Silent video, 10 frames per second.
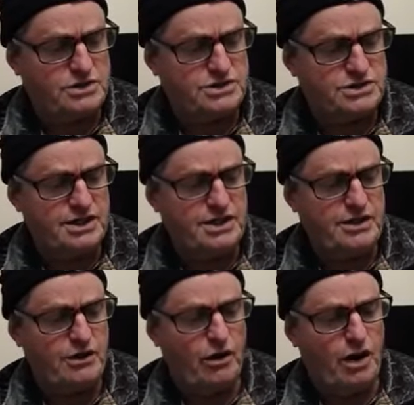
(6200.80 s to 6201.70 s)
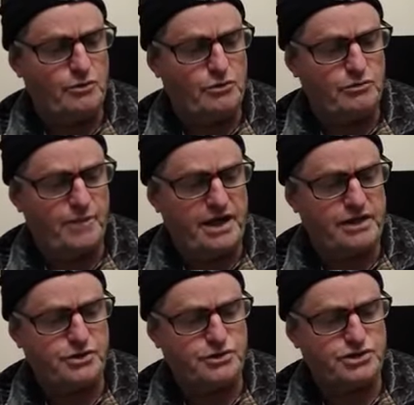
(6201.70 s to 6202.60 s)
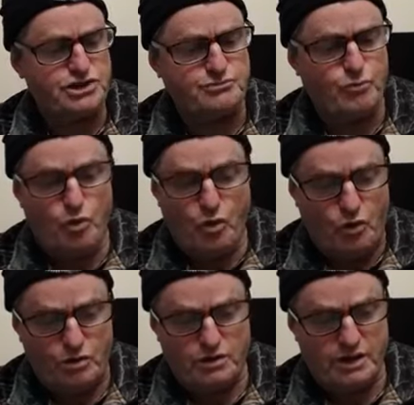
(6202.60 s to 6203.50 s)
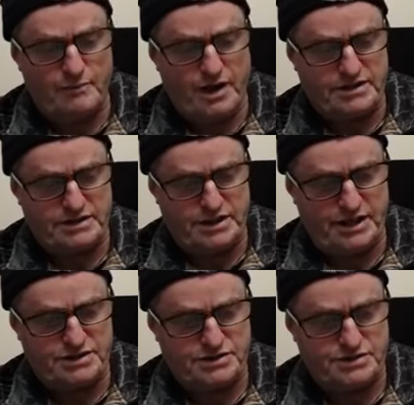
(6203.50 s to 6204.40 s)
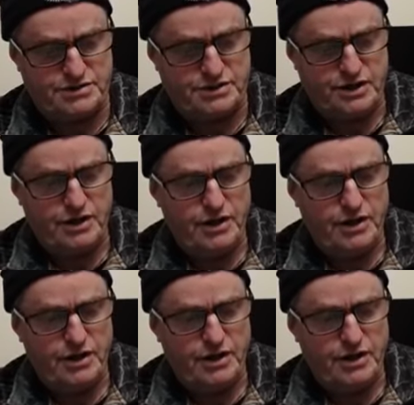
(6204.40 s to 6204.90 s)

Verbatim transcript: See, I will make you small among the nations,